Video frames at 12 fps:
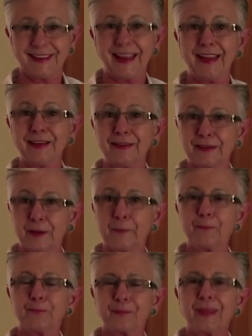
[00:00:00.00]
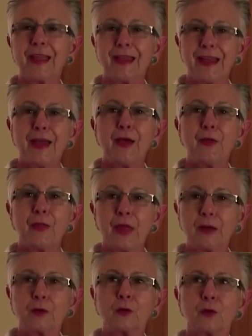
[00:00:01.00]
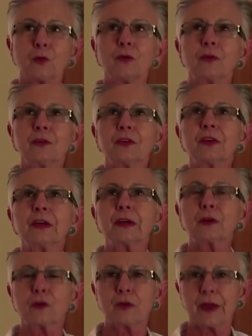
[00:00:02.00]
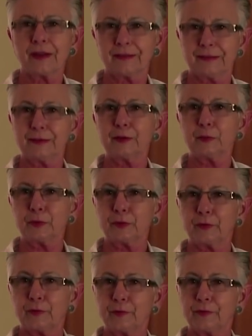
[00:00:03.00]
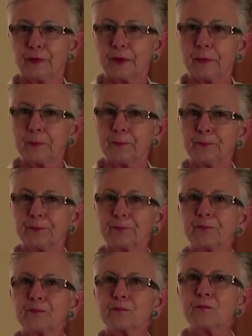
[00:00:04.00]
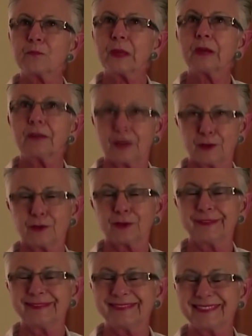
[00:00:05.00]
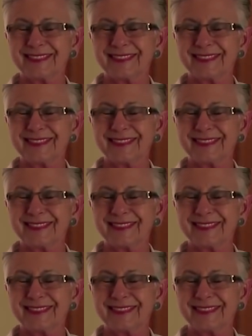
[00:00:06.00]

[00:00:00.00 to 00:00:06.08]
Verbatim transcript: And um, that could uh, create a little bit of um, tension,